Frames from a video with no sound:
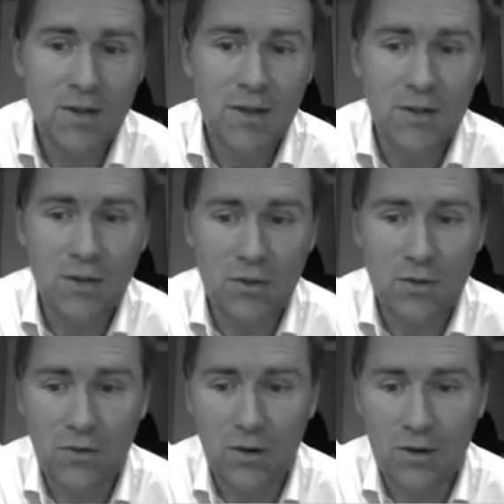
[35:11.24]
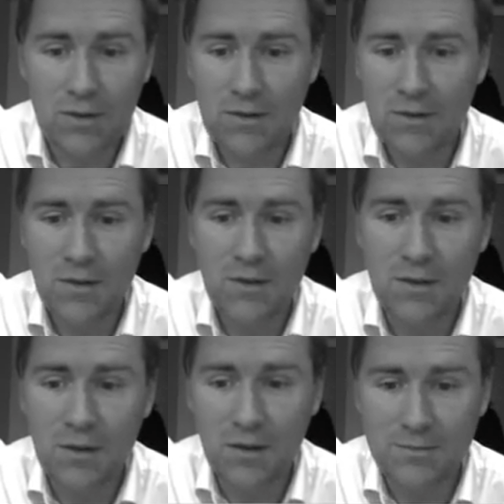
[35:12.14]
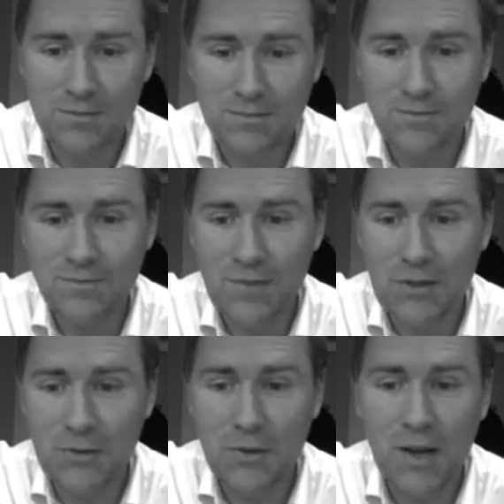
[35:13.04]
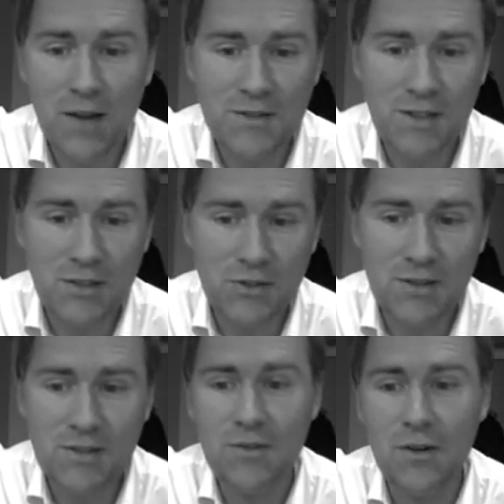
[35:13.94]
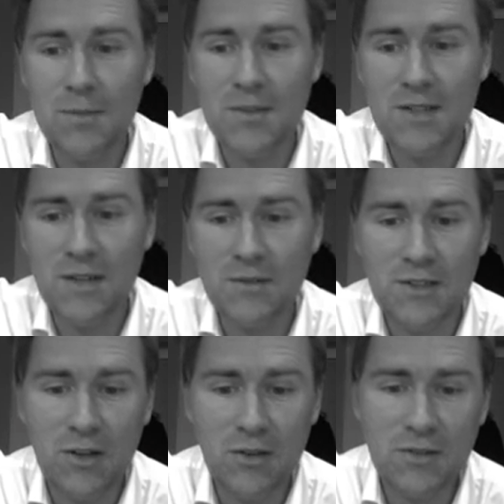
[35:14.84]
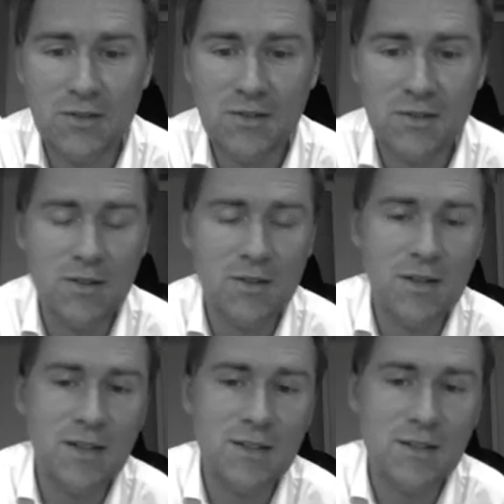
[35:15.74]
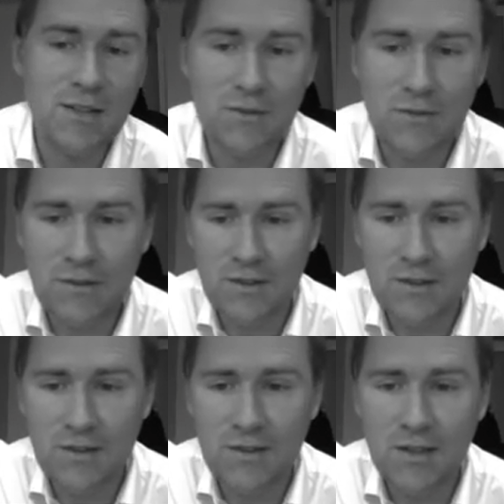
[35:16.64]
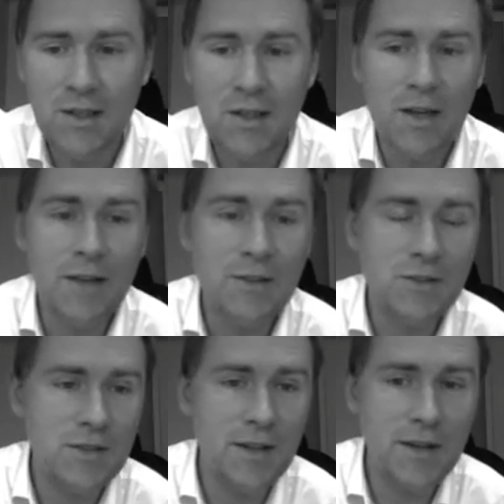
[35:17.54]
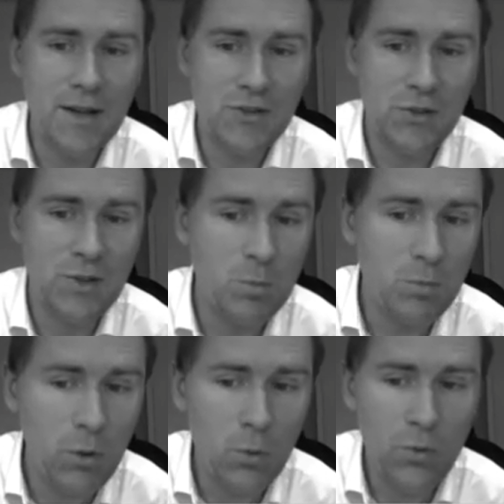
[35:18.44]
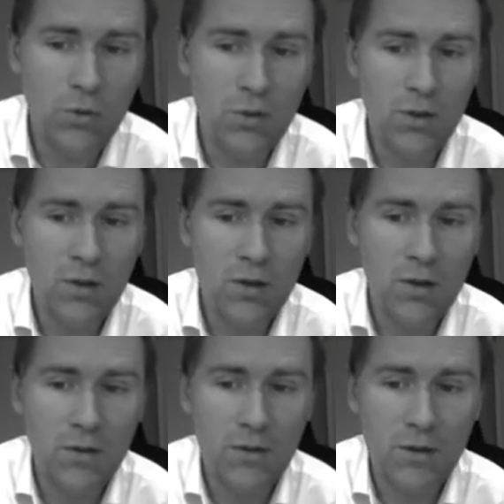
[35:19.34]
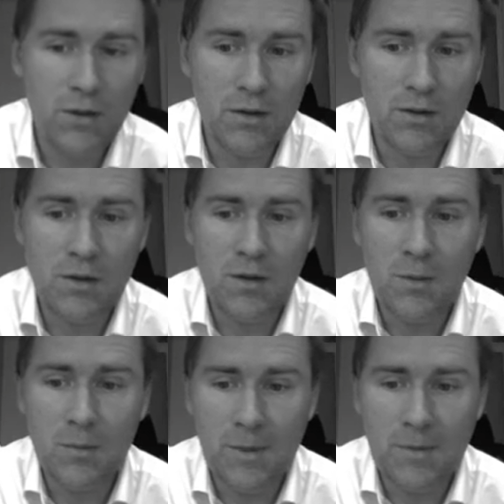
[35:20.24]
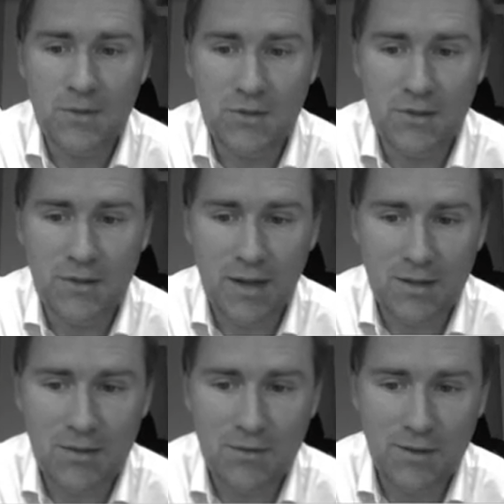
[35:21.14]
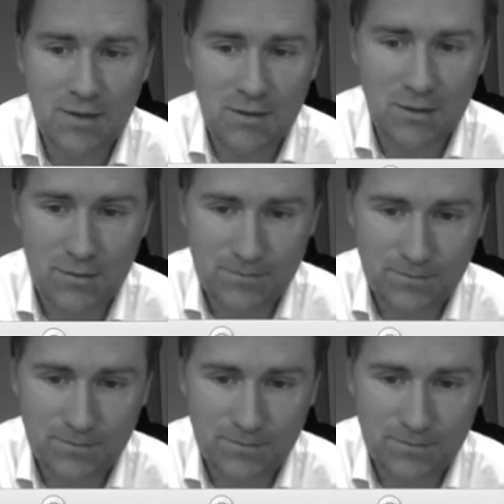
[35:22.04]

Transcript: across 2.5 centuries from the 1700s to the 1950s. And you see that actually both the prepositional dative, that's the